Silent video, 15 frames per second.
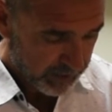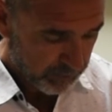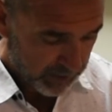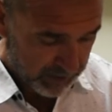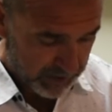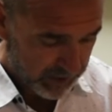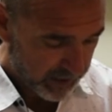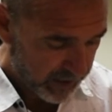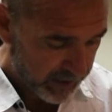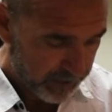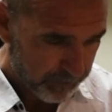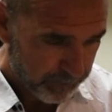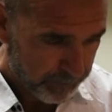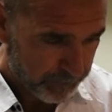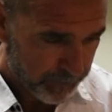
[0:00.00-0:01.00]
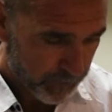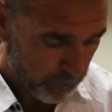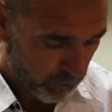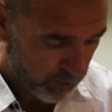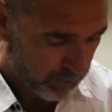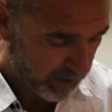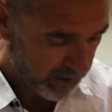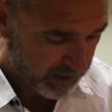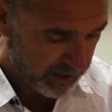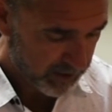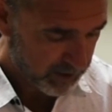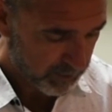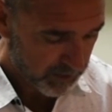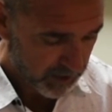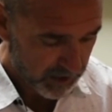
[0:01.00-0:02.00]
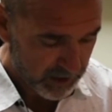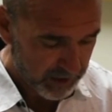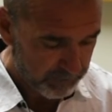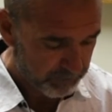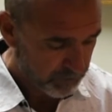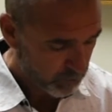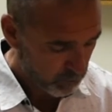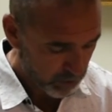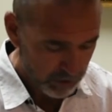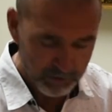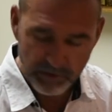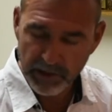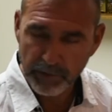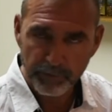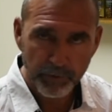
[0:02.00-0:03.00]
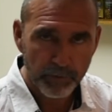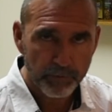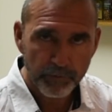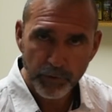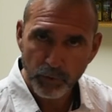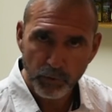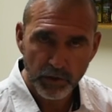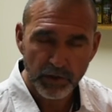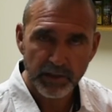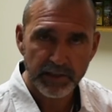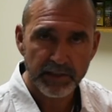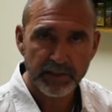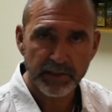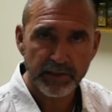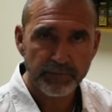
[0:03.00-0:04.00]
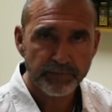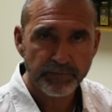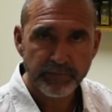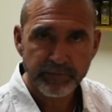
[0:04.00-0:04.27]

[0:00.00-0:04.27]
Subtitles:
But today, we made us some naan, real simple, real easy.